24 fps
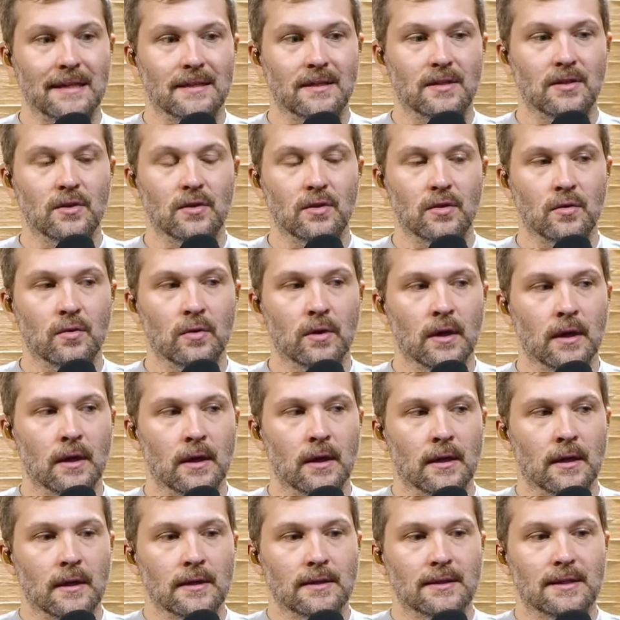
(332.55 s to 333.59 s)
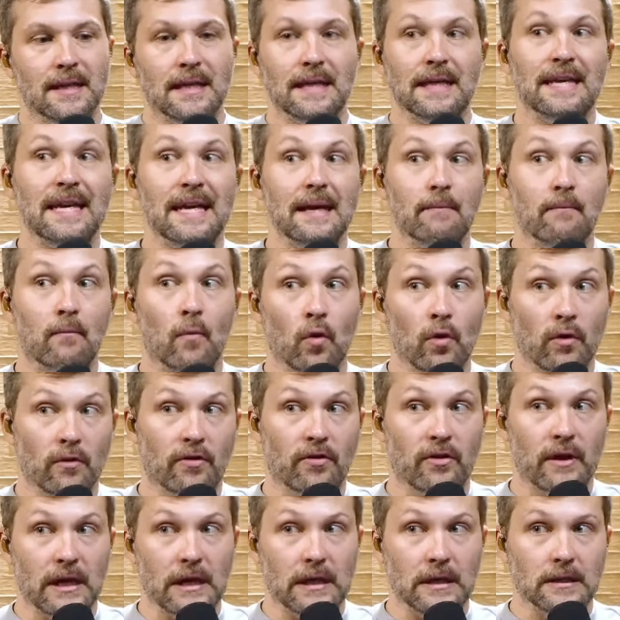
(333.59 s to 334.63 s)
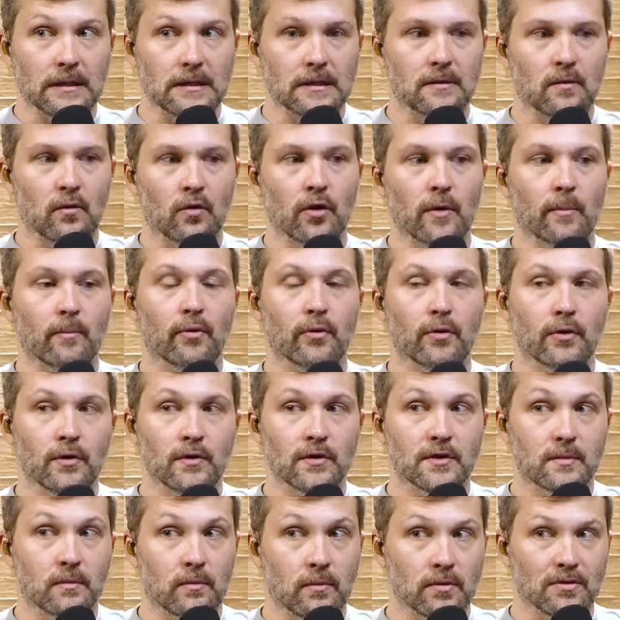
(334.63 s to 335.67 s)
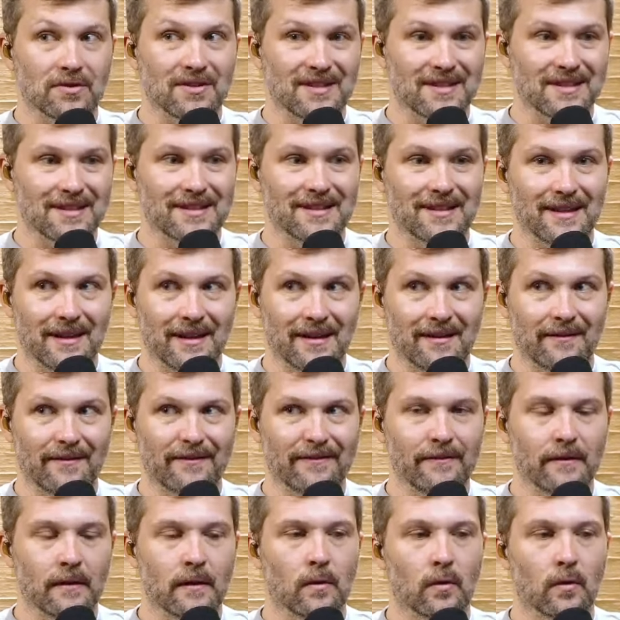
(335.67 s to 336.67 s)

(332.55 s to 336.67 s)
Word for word: to to get more things or to produce more stuff yeah.